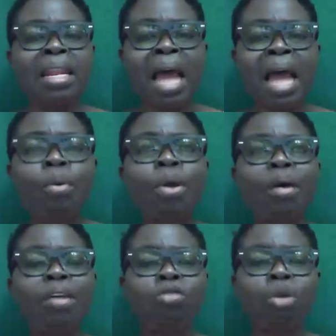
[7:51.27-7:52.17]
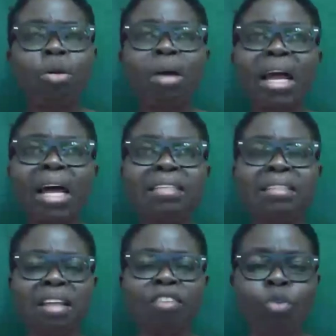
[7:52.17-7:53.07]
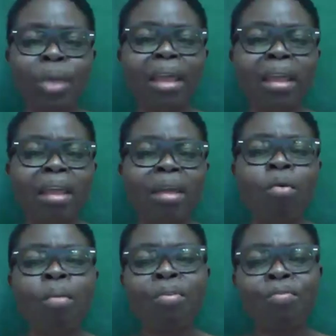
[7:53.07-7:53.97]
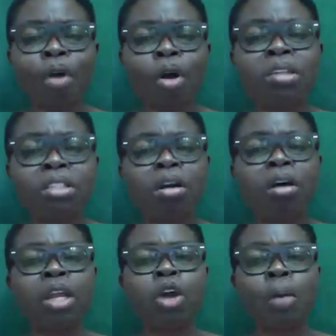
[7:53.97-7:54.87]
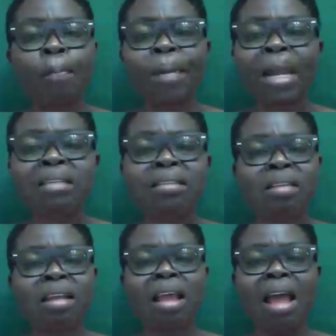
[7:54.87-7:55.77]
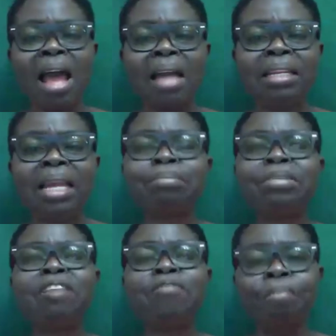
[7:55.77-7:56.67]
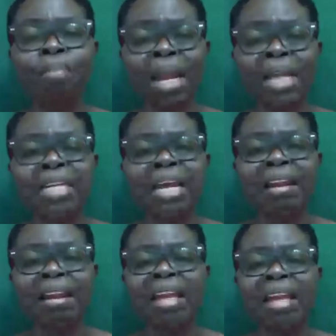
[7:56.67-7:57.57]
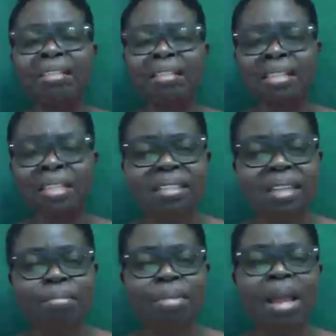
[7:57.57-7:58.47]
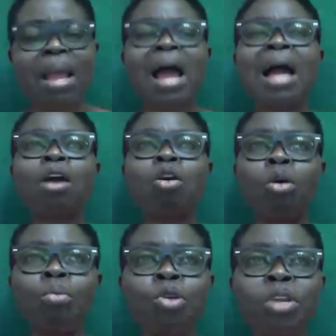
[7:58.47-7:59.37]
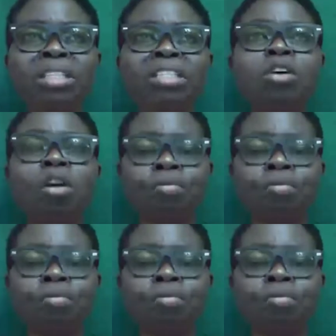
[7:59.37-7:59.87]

Now we're going to look at this week, we'll be focusing on the complex adaptive blended learning system, and community